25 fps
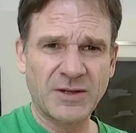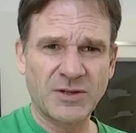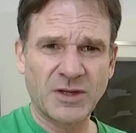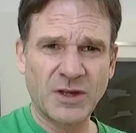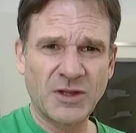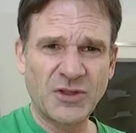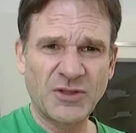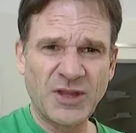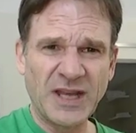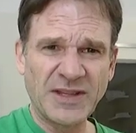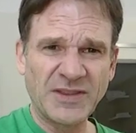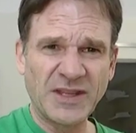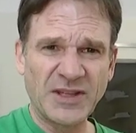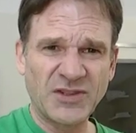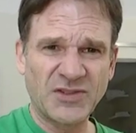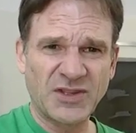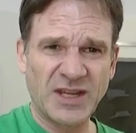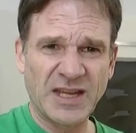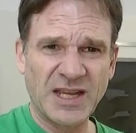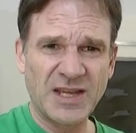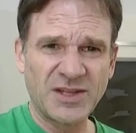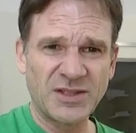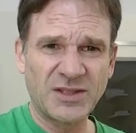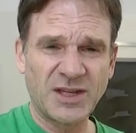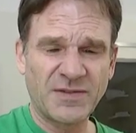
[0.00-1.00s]
Do you think this
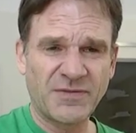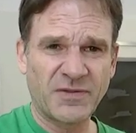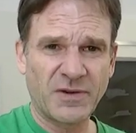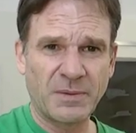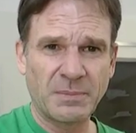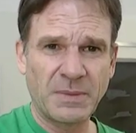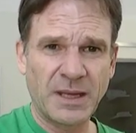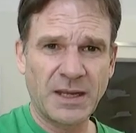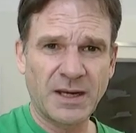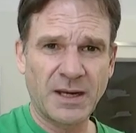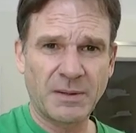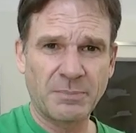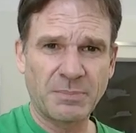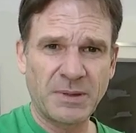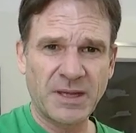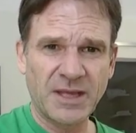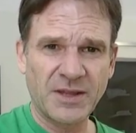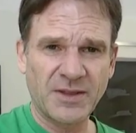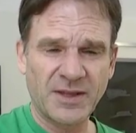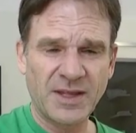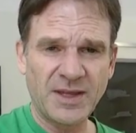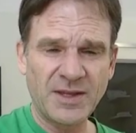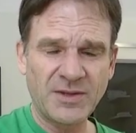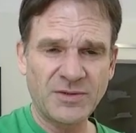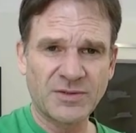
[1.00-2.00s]
easy for me to be
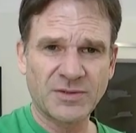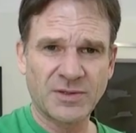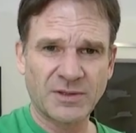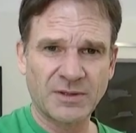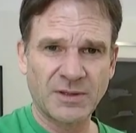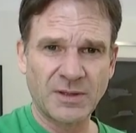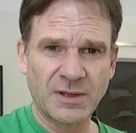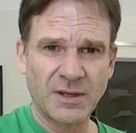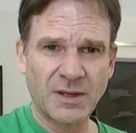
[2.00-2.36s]
this?